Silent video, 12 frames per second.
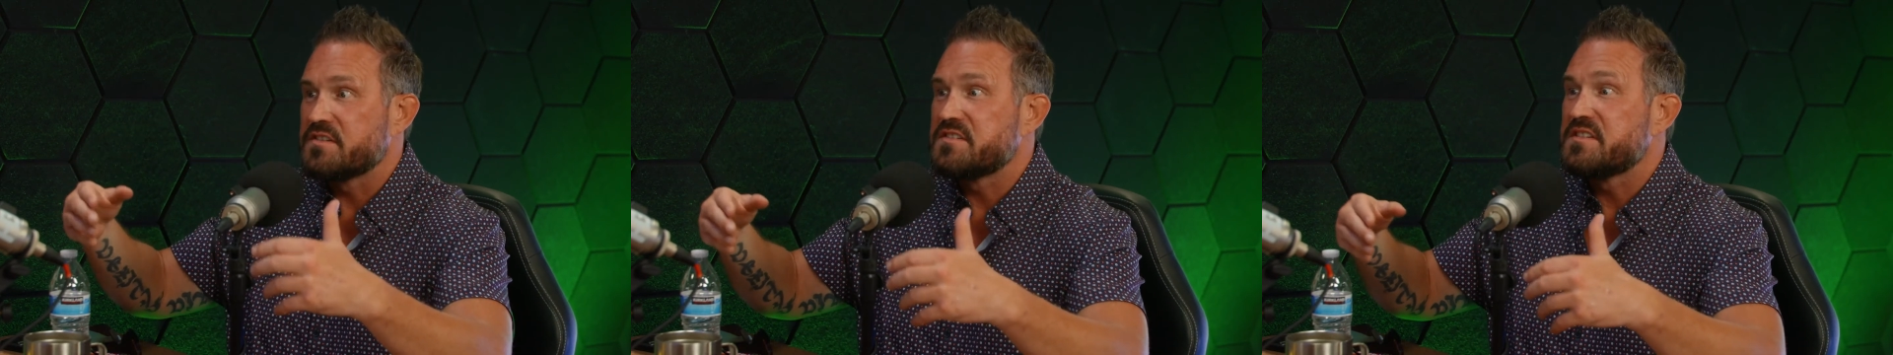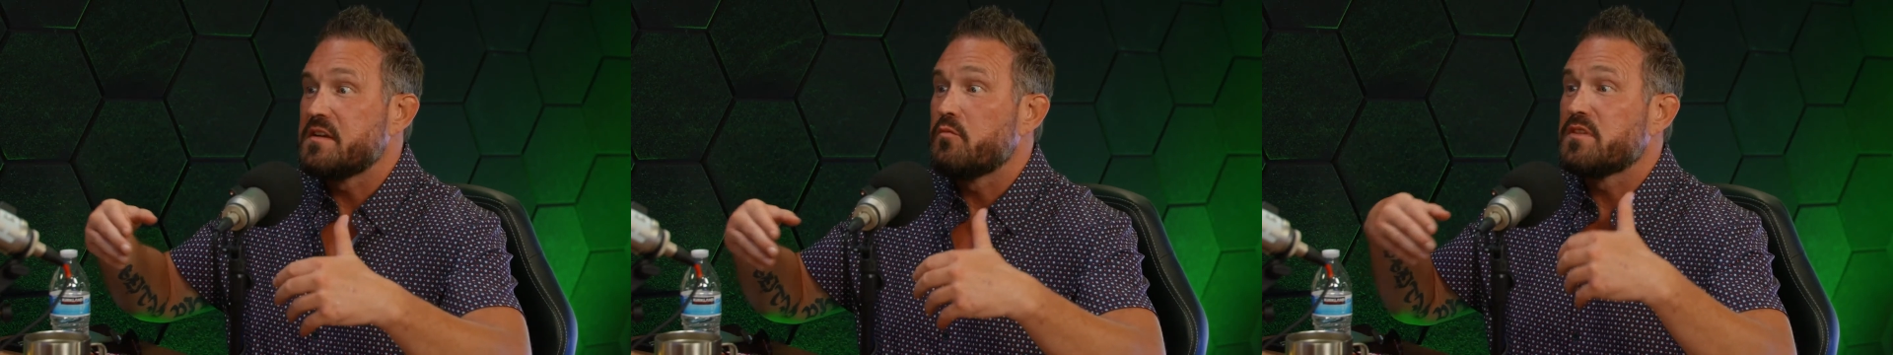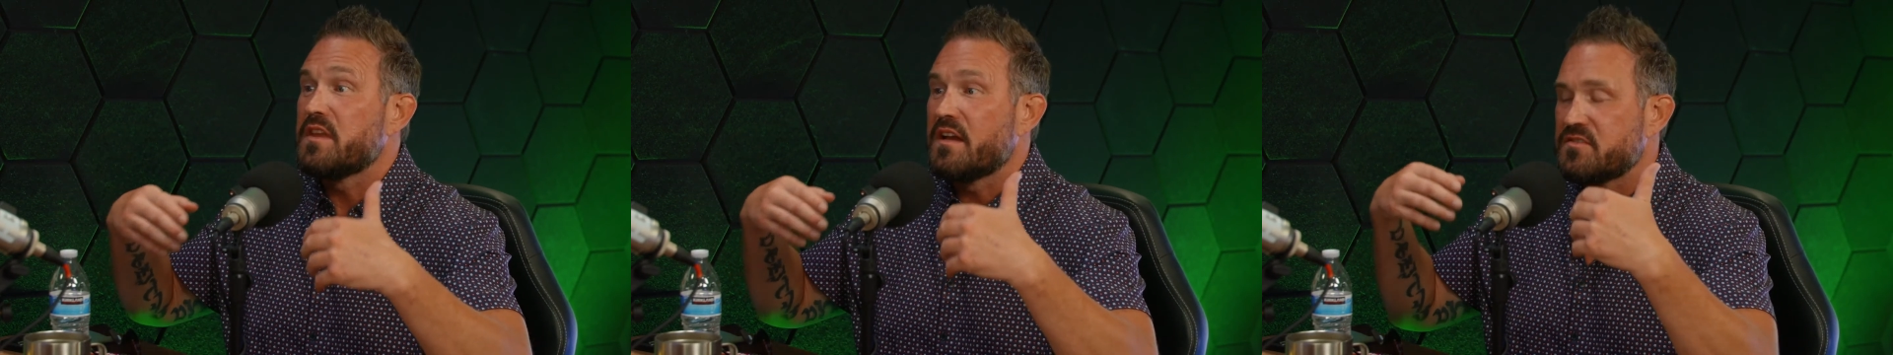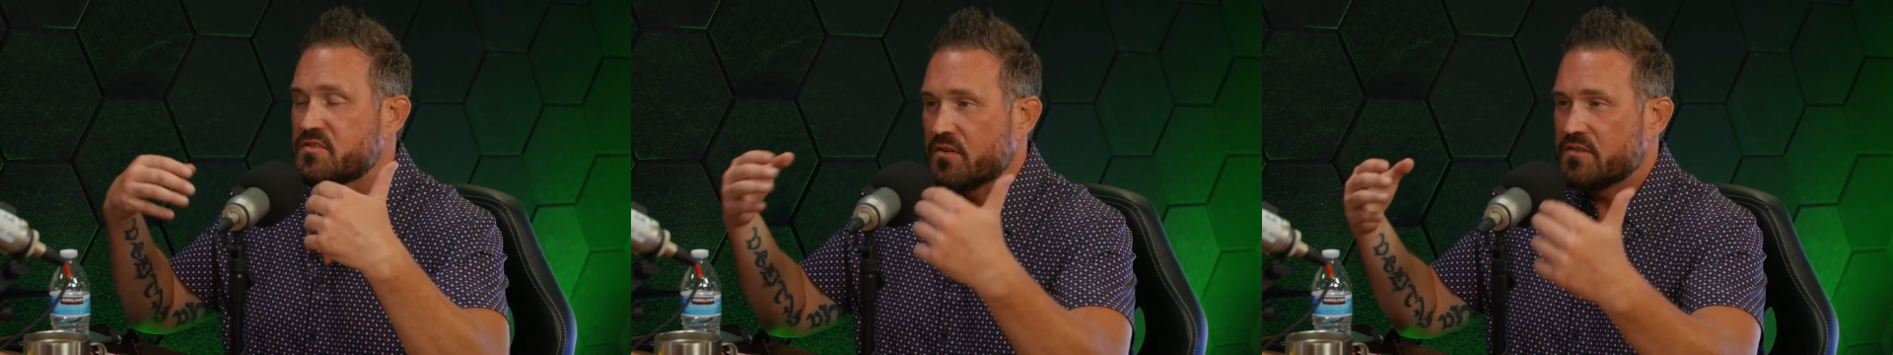to see what
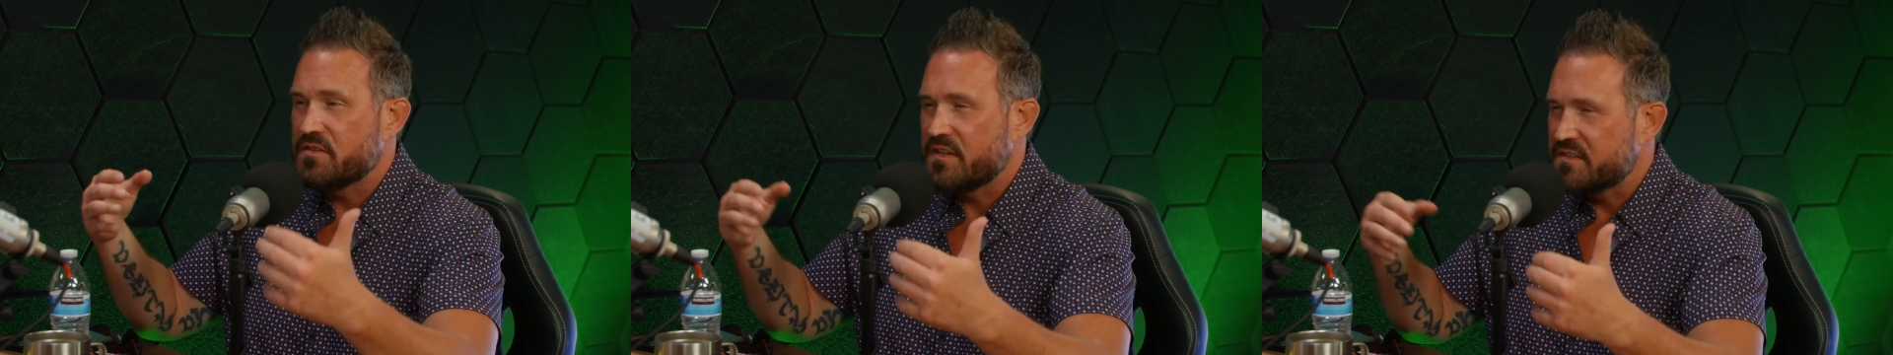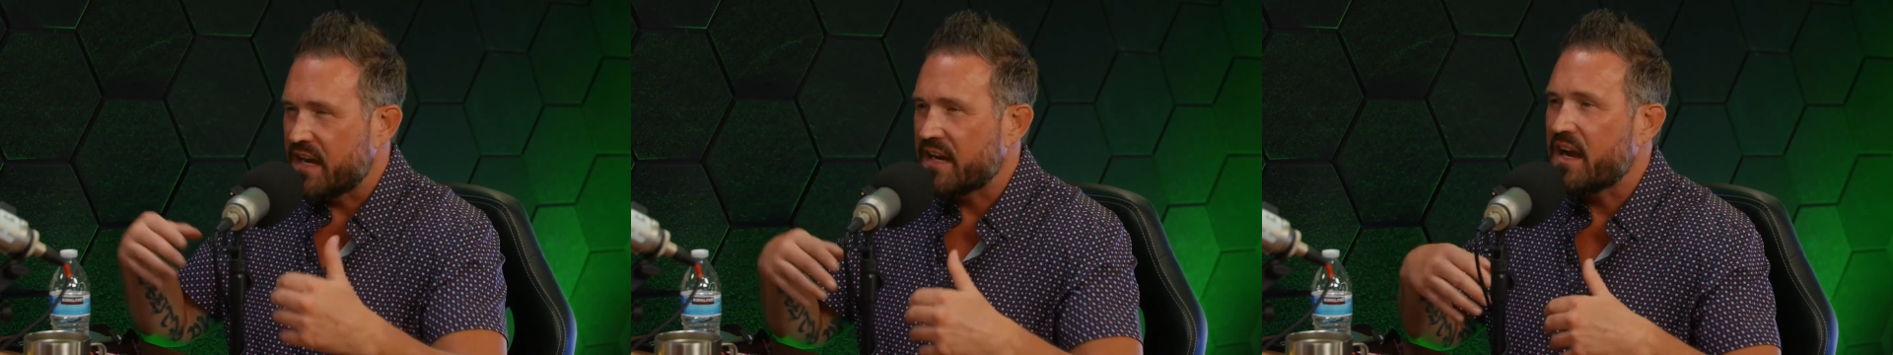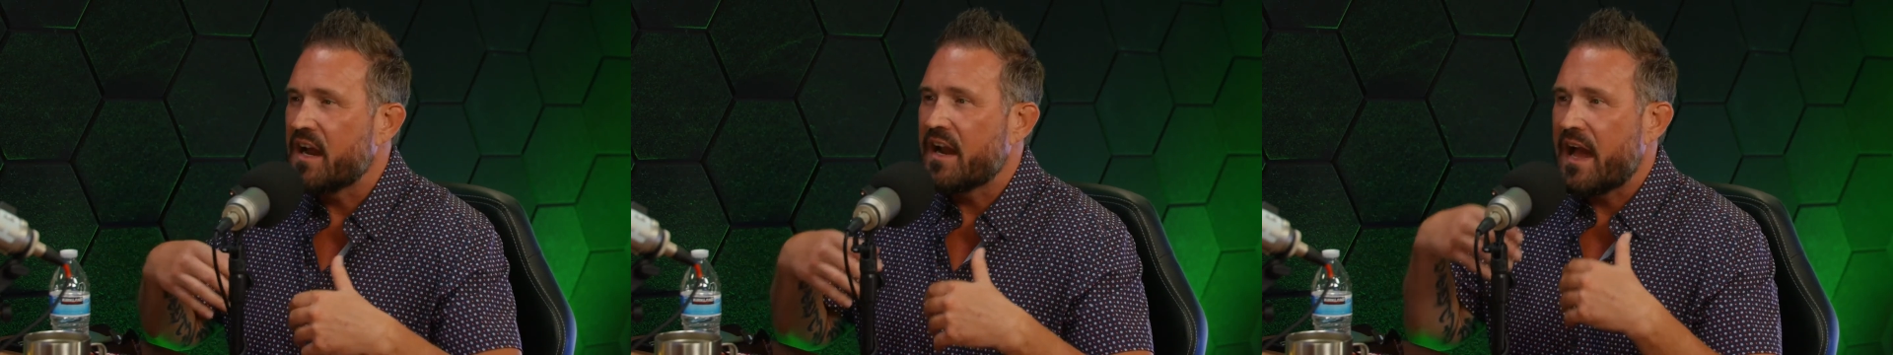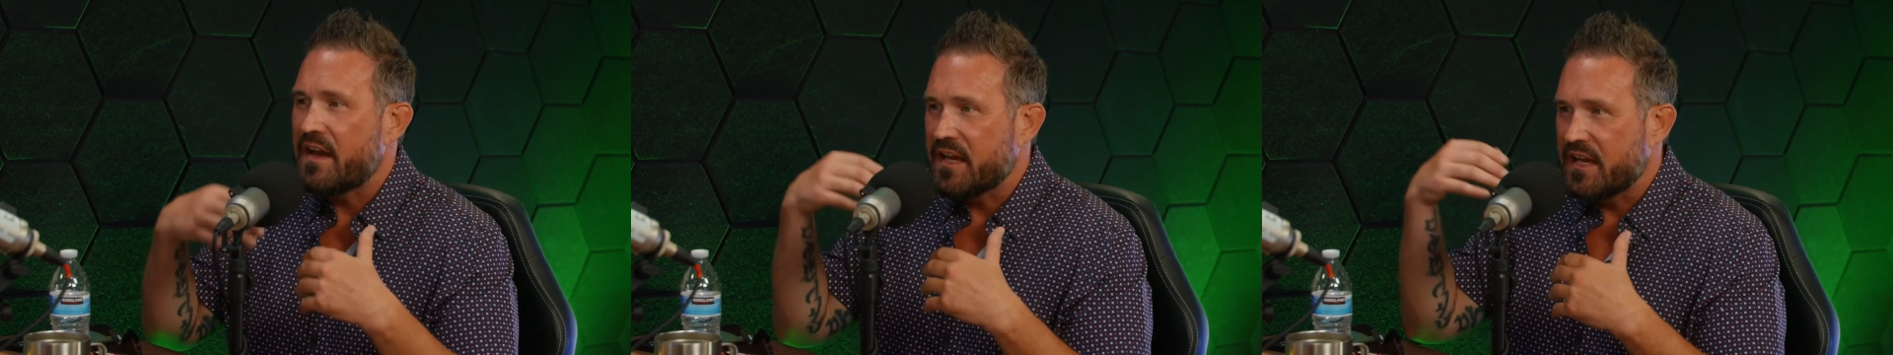that start to is that kind
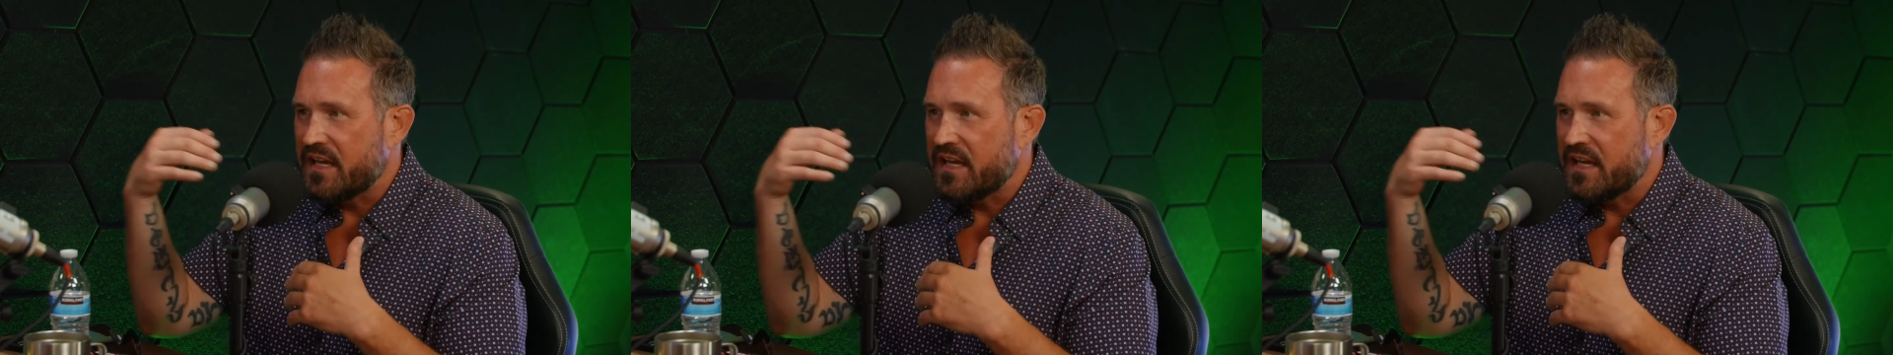of how you